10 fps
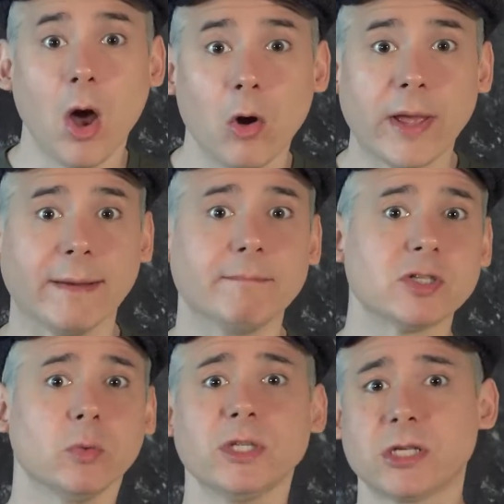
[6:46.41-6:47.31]
Okay,
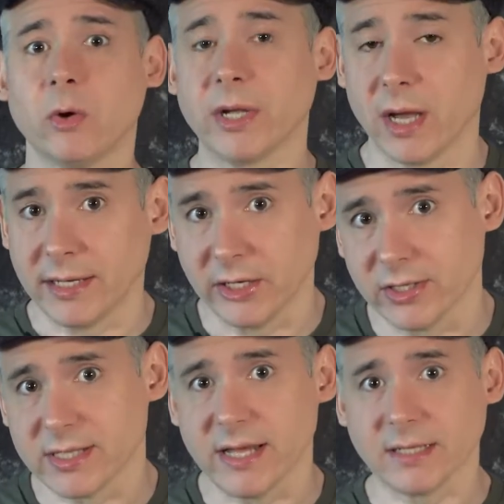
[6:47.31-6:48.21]
so what's going on here
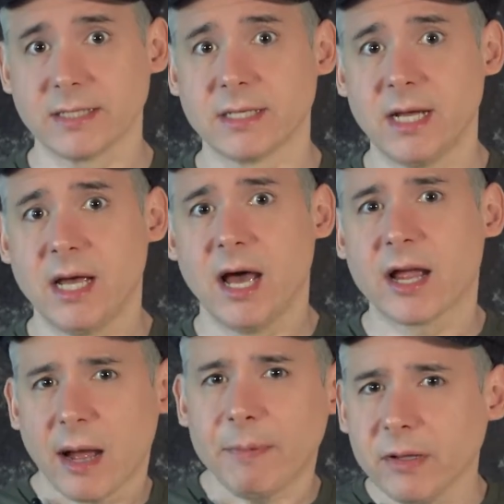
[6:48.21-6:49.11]
is this. A
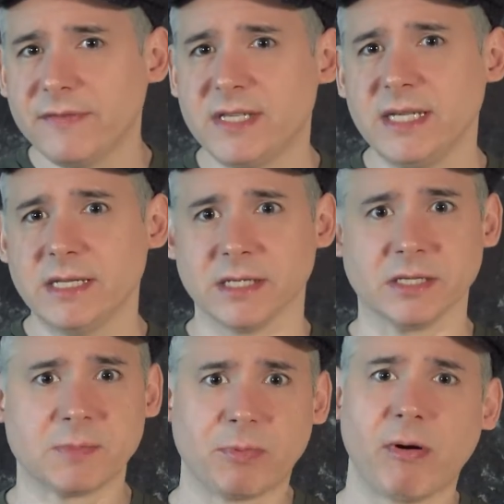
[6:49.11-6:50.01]
couple of
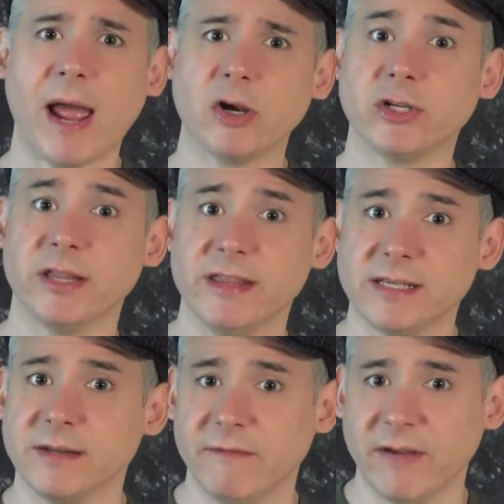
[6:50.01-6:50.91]
seasons prior to
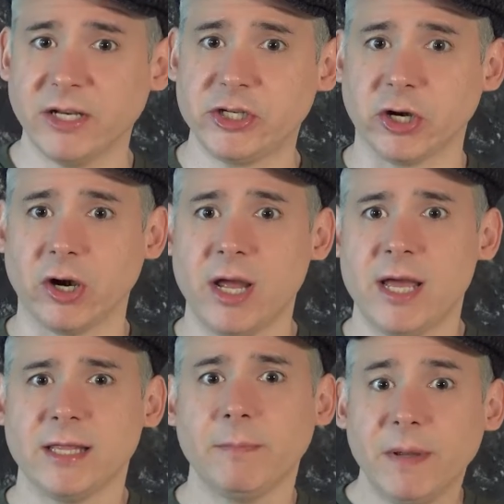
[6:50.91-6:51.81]
this adventure,
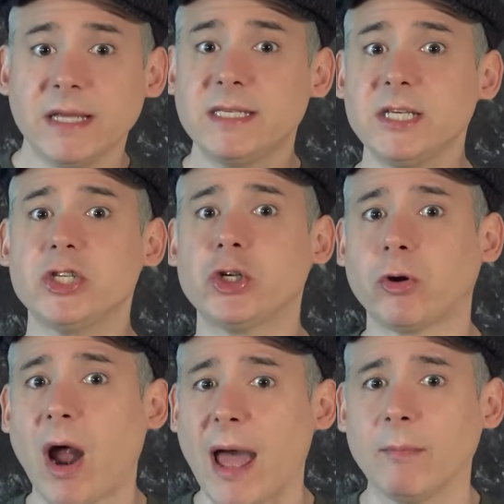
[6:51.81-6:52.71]
the PC's
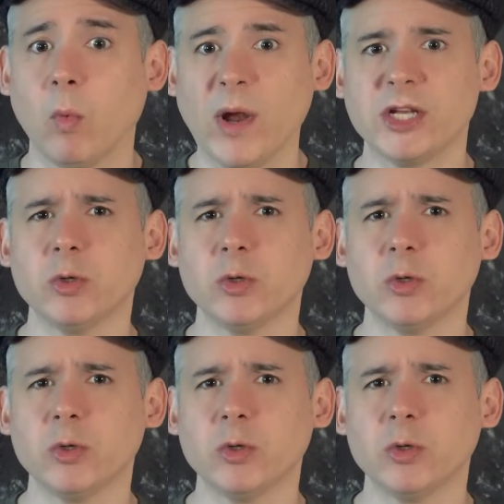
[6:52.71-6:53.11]
tribe went